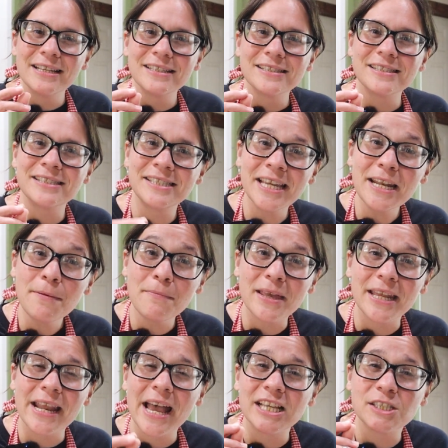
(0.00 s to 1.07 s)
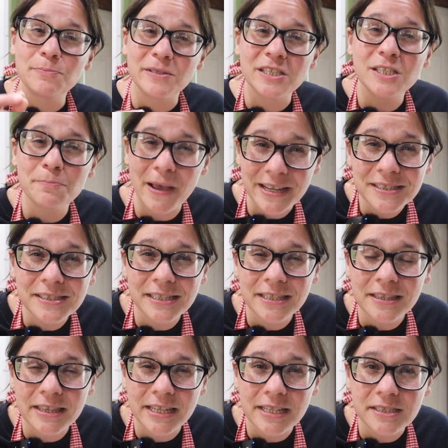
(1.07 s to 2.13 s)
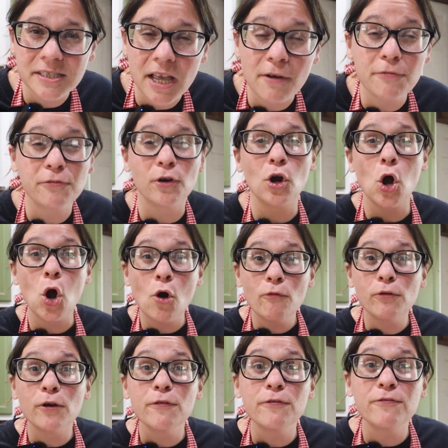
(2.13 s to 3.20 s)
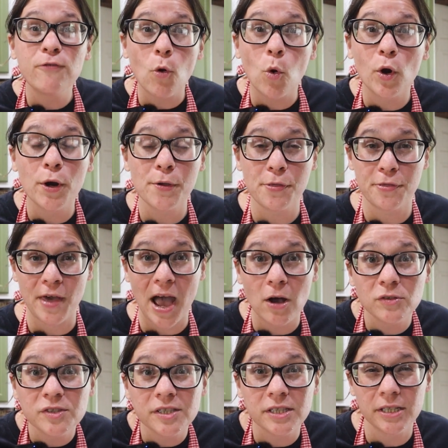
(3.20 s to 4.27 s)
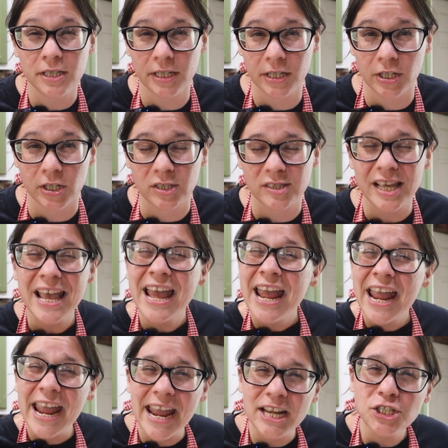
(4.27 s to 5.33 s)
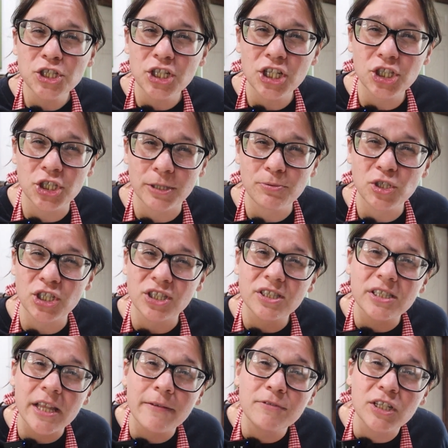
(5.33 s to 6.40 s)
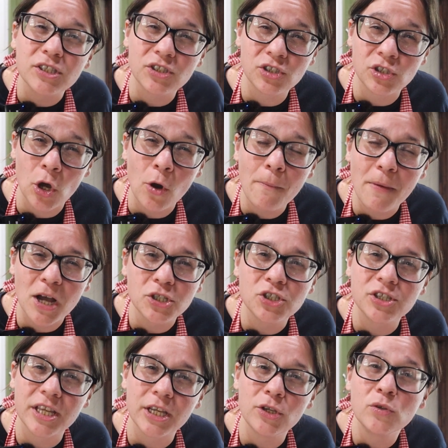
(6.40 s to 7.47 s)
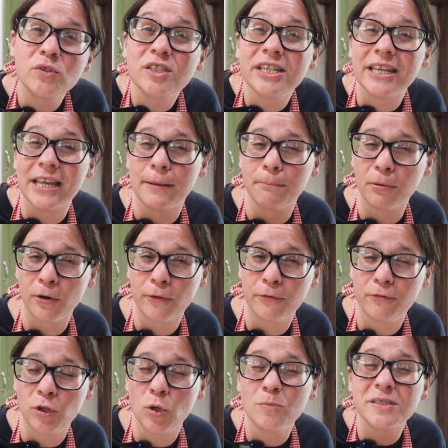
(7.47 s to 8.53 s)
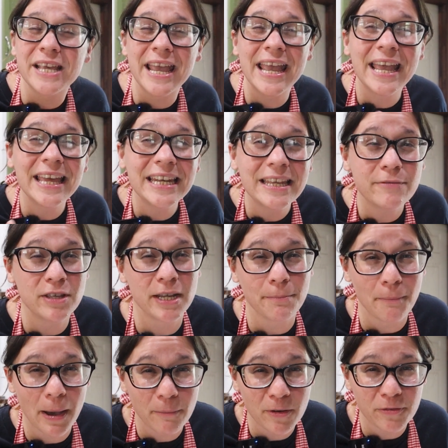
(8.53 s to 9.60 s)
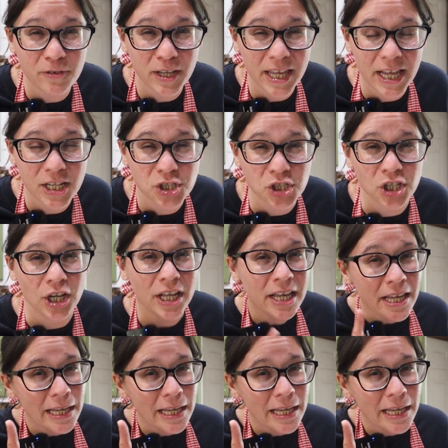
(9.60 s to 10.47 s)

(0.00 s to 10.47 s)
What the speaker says: Cinnamon has been spicing things up for over 4,000 years. Ancient Egyptians loved it so much they used it in perfumes and even in mummification.